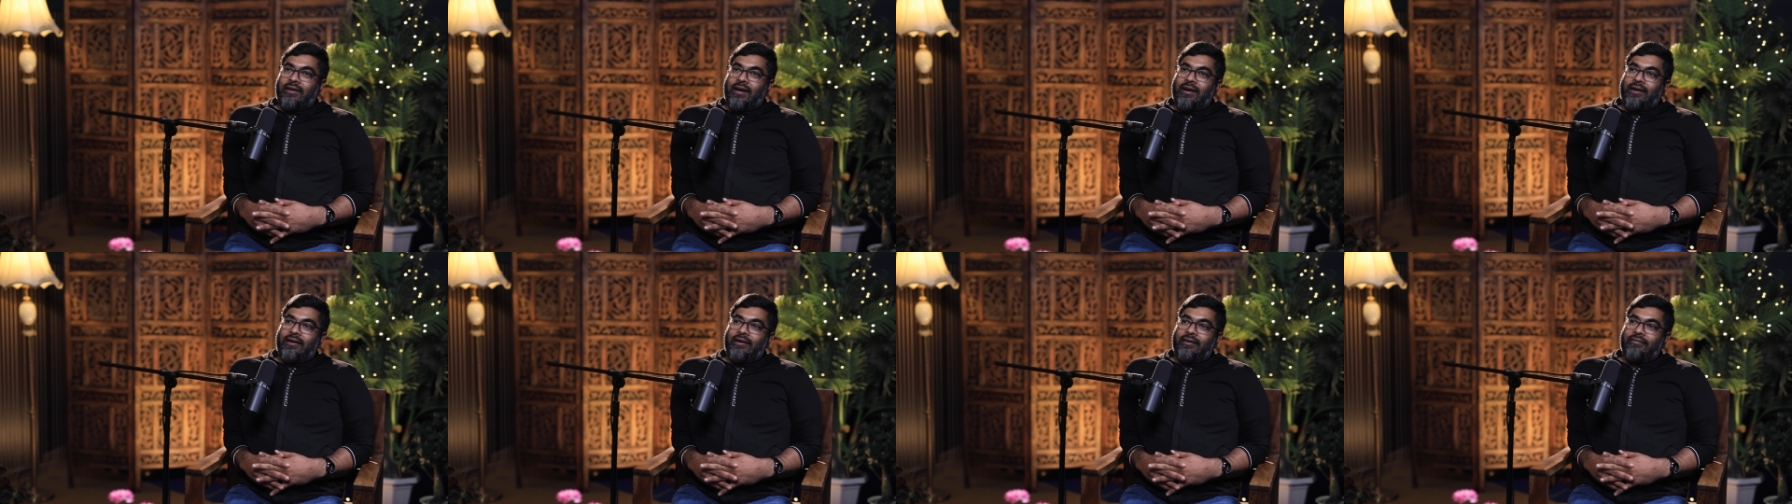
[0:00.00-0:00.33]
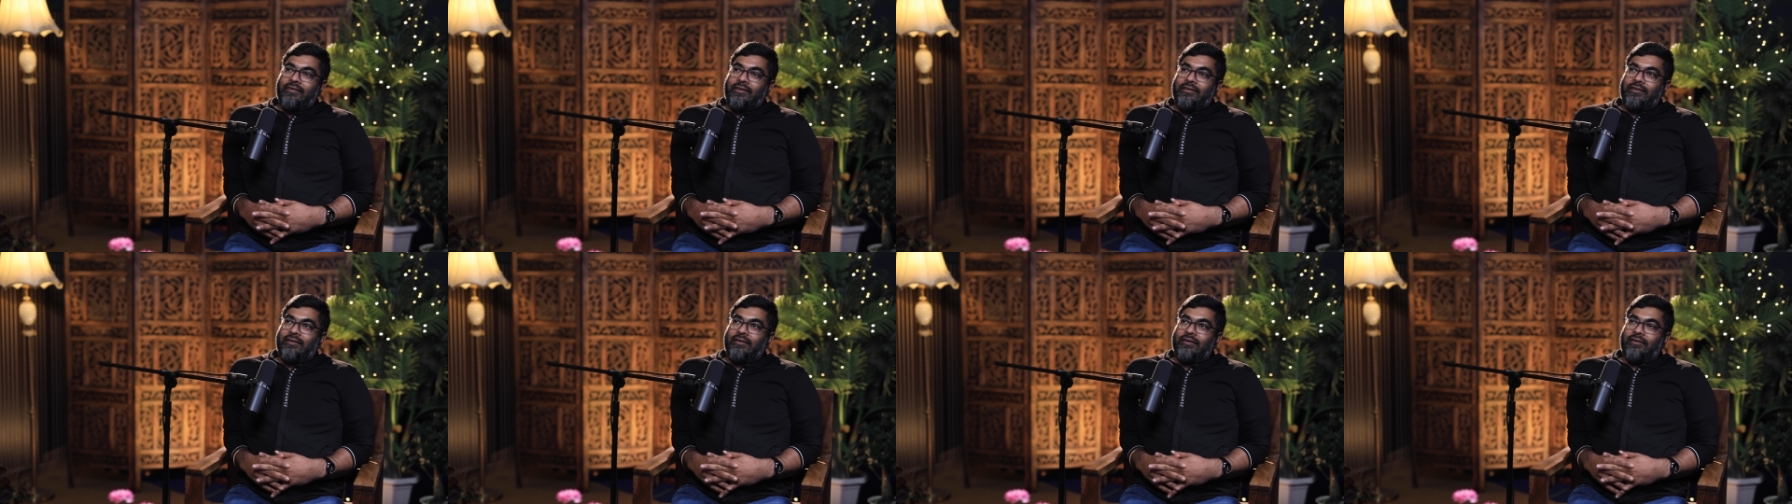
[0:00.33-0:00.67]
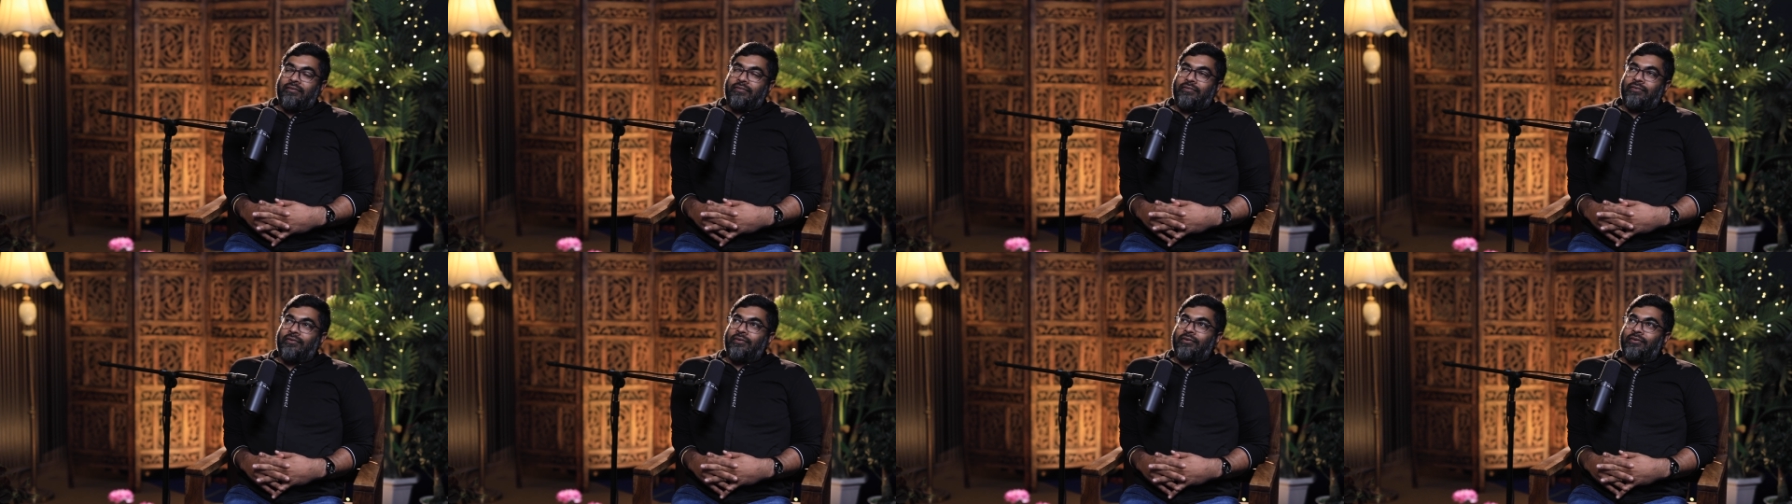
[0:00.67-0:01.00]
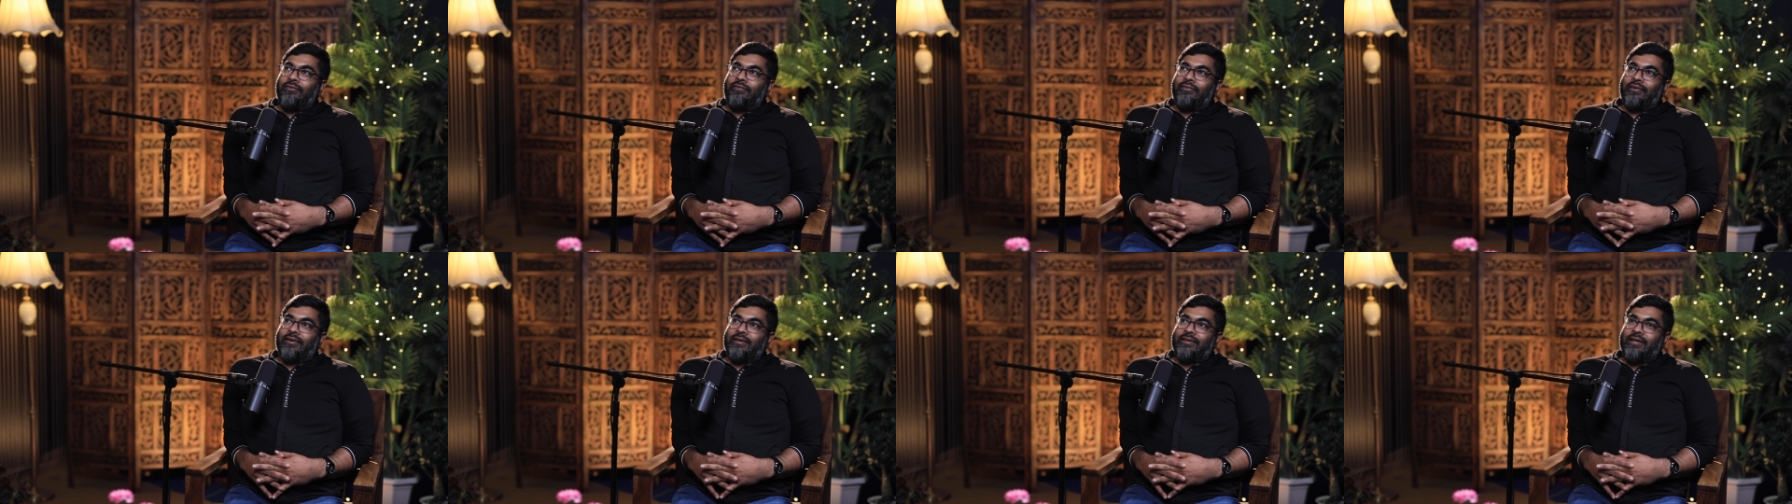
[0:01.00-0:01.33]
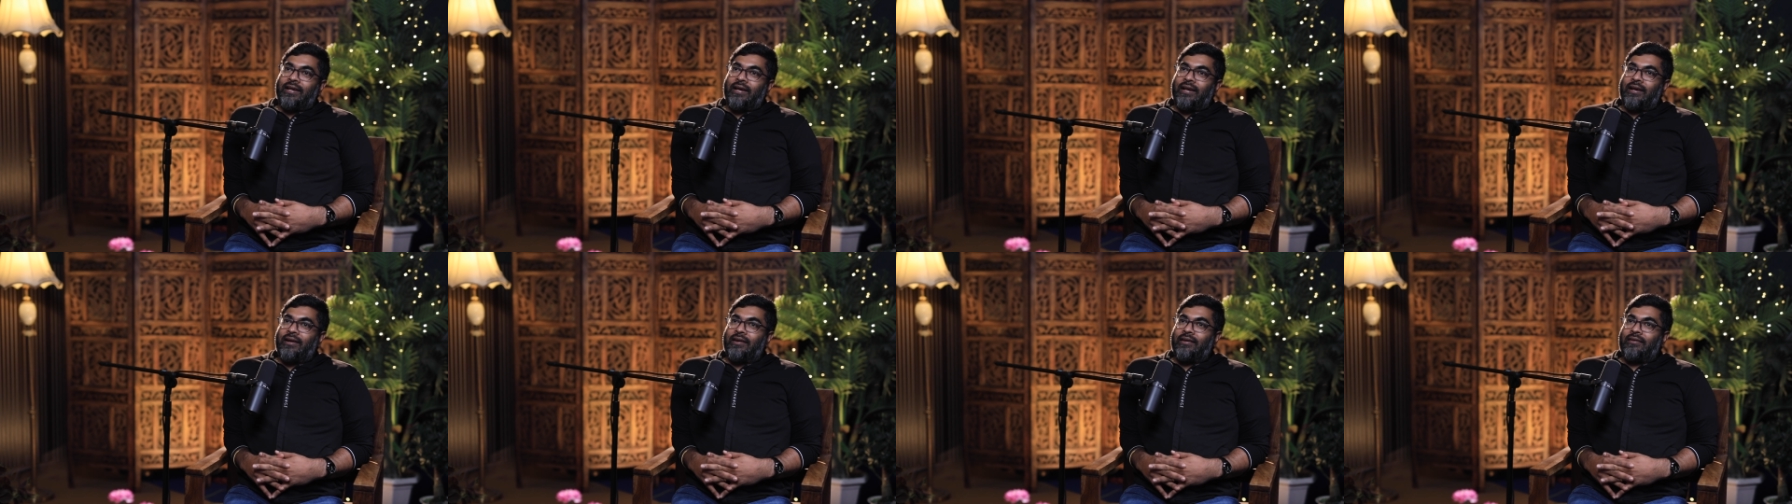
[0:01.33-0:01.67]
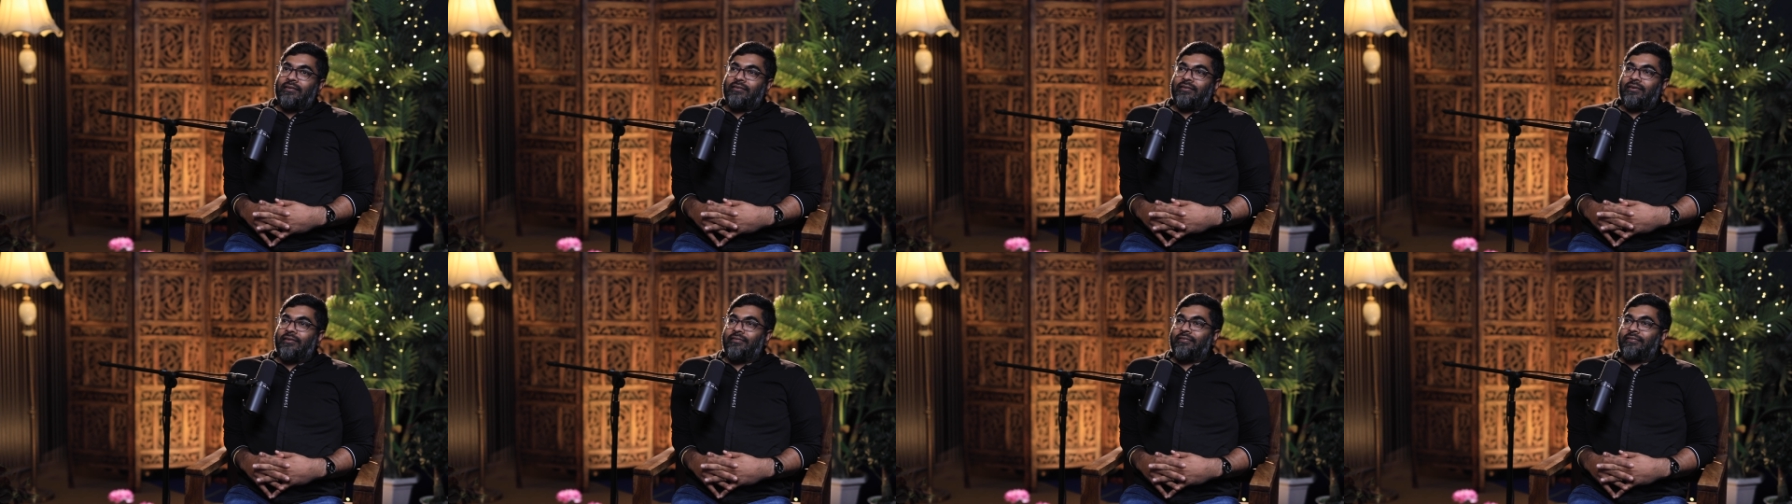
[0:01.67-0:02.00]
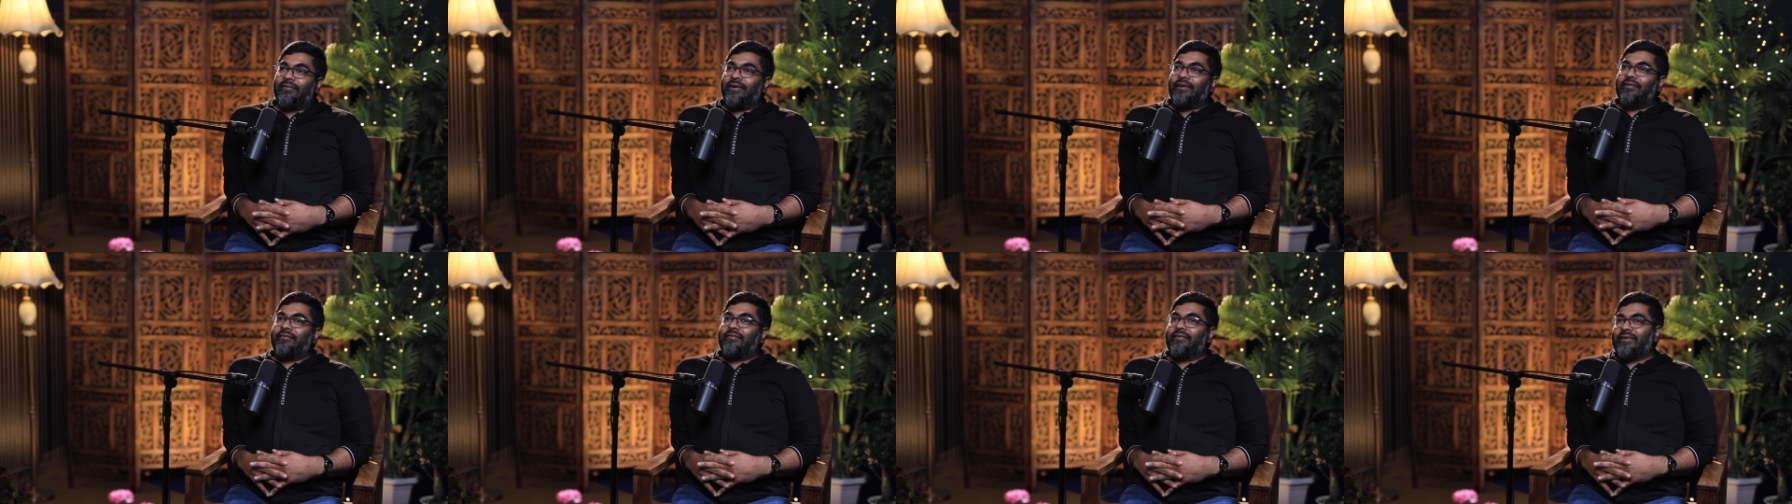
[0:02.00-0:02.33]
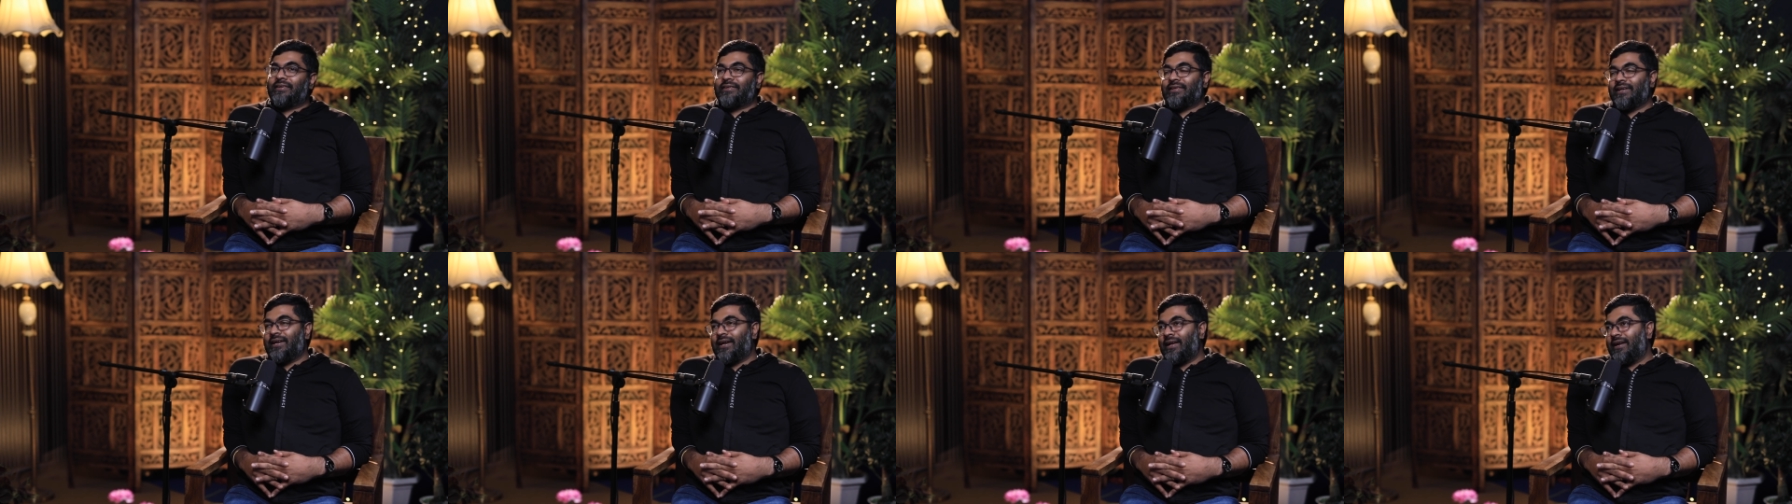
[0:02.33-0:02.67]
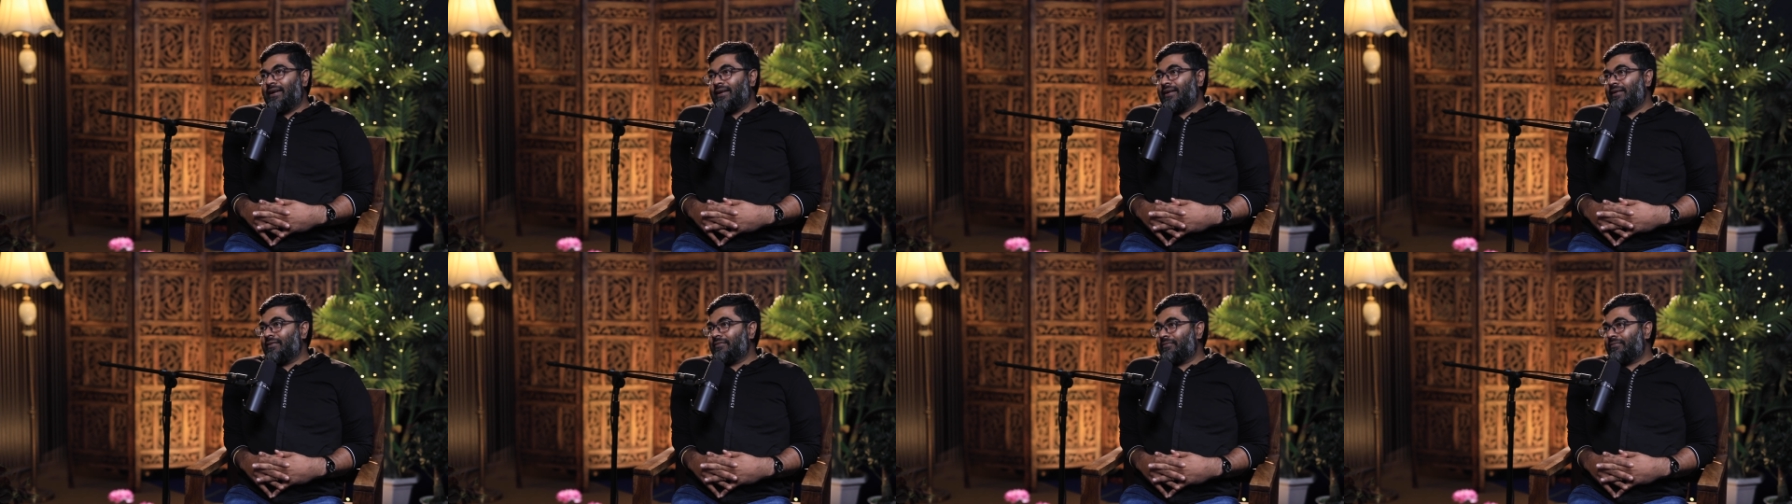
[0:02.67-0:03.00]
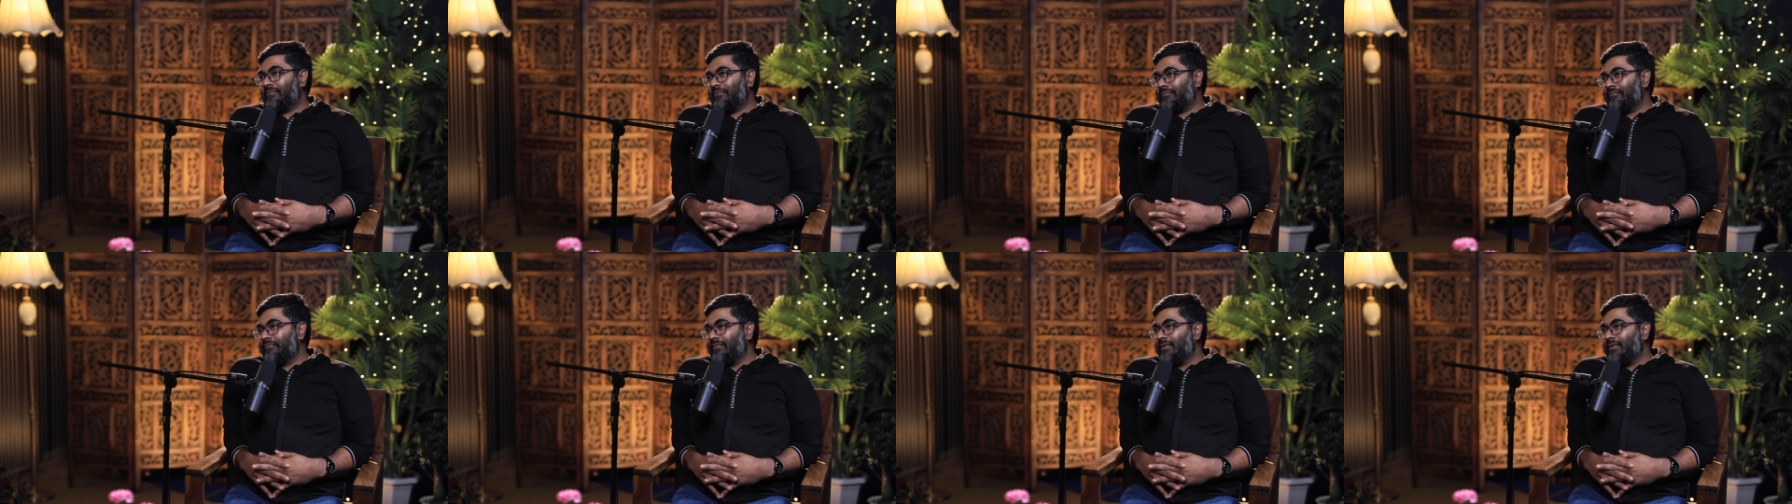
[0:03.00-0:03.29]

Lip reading: started with four functionalities or five functionalities.